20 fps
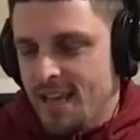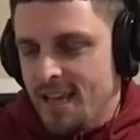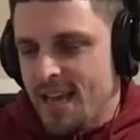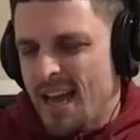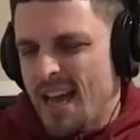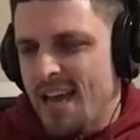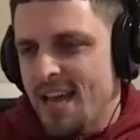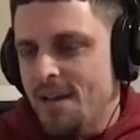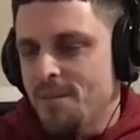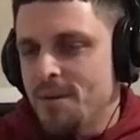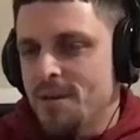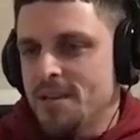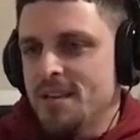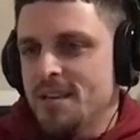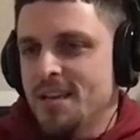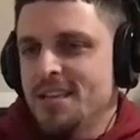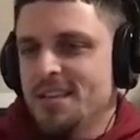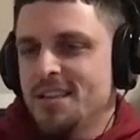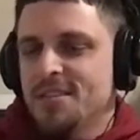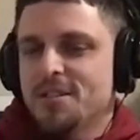hey, I mean,
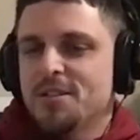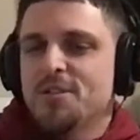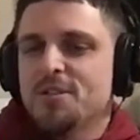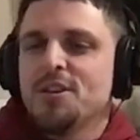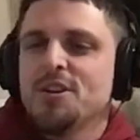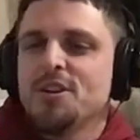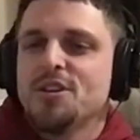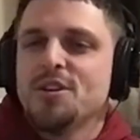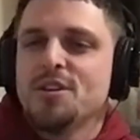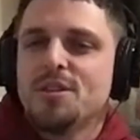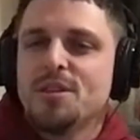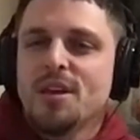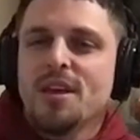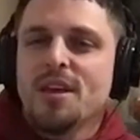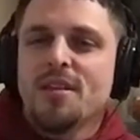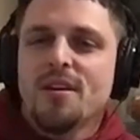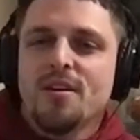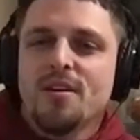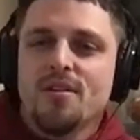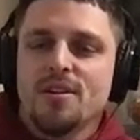the good thing,
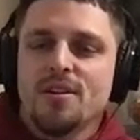though,